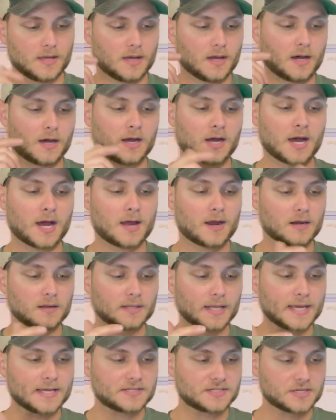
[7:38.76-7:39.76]
Our IR
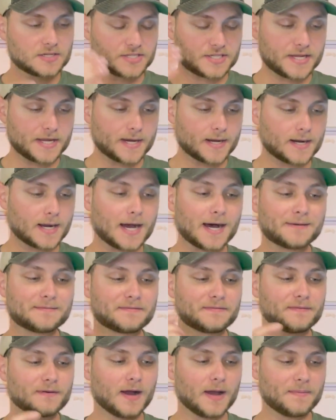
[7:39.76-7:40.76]
laser's here up
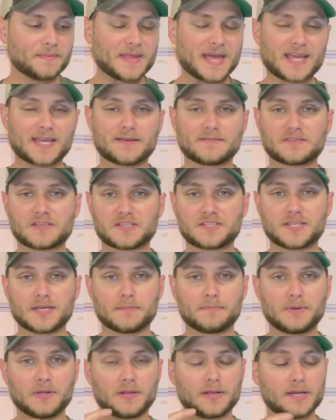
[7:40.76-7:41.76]
front. That gives us the
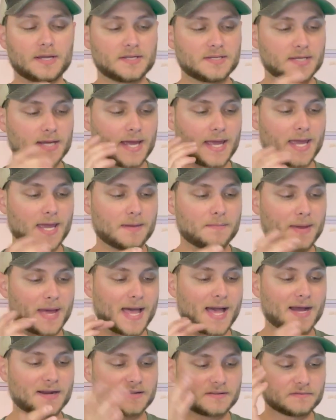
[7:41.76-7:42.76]
ability to aim
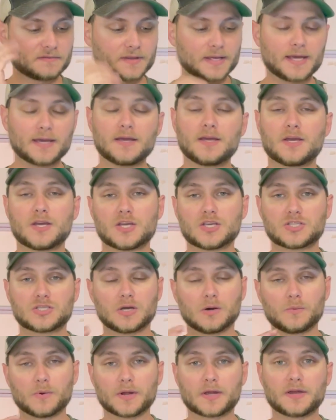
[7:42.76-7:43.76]
actively,
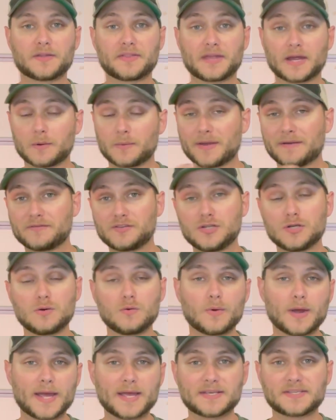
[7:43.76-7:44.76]
so we're good there. We have 2
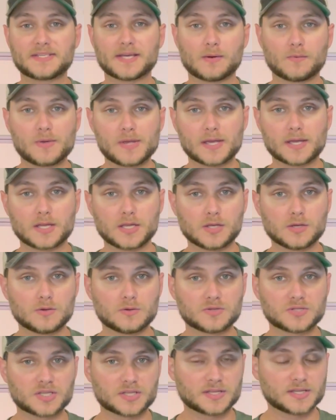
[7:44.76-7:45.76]
ways that we can
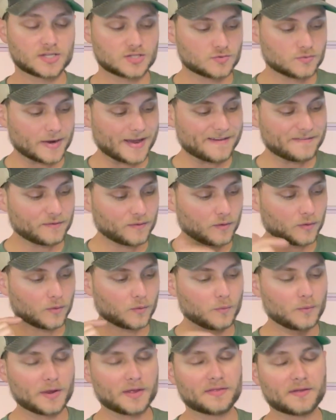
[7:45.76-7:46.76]
use this rifle
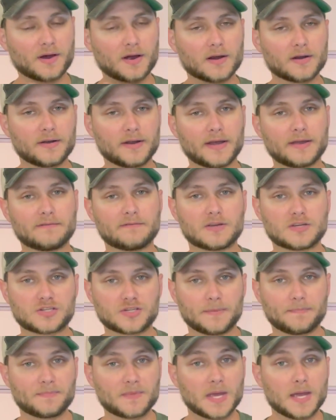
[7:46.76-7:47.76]
with our night
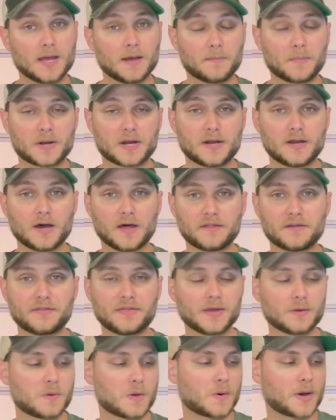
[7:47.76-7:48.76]
vision. But another
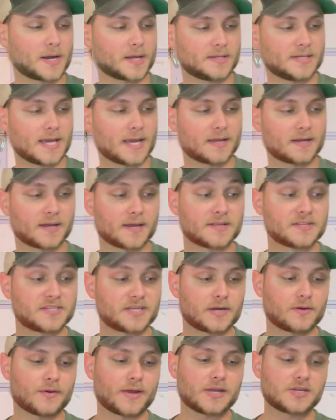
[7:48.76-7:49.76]
thing we want to take into
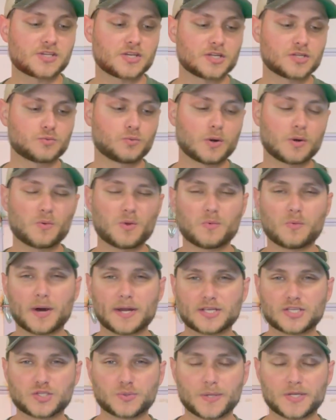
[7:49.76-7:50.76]
consideration is when we want
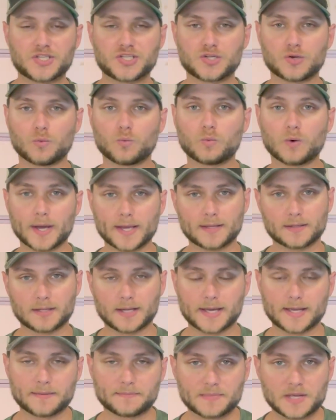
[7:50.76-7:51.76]
to switch to white
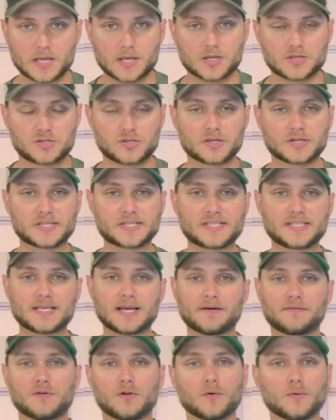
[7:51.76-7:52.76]
light. So there's
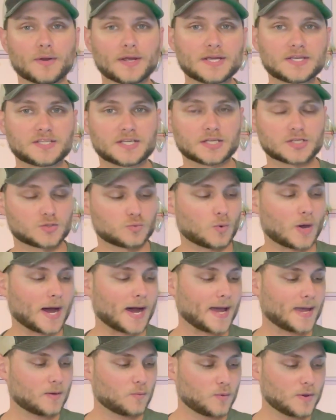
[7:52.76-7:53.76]
several reasons
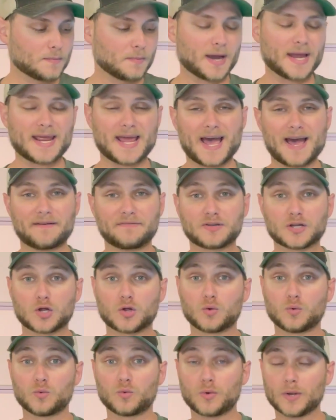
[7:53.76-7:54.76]
why we might have to
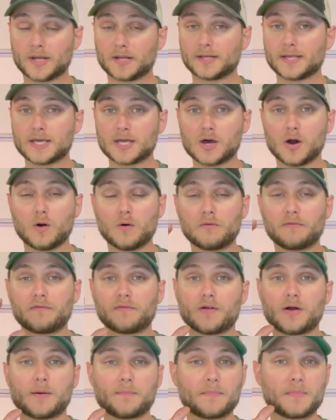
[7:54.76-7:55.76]
quickly go
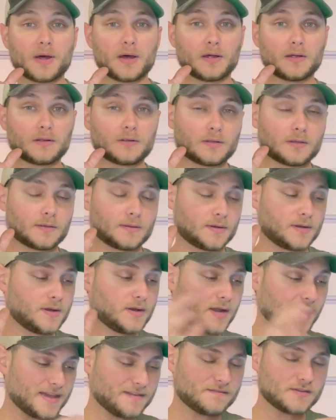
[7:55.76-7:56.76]
from
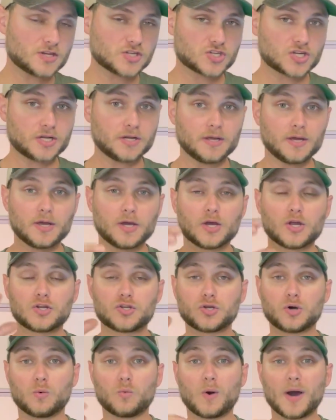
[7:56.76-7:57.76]
night vision
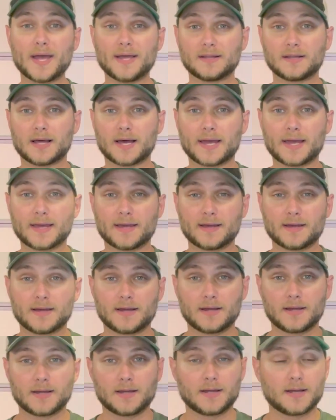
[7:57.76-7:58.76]
to white light
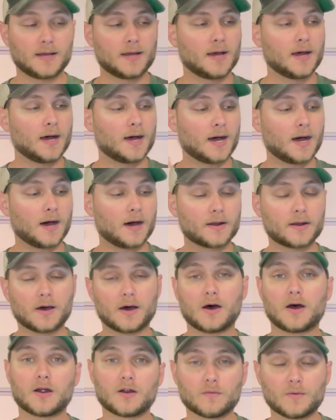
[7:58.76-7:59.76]
on
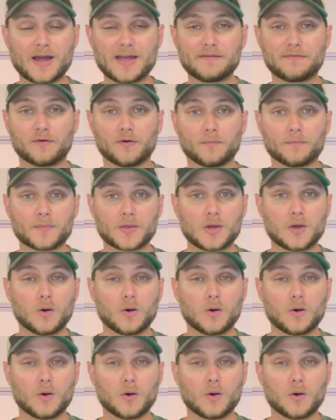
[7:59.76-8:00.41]
our rifle.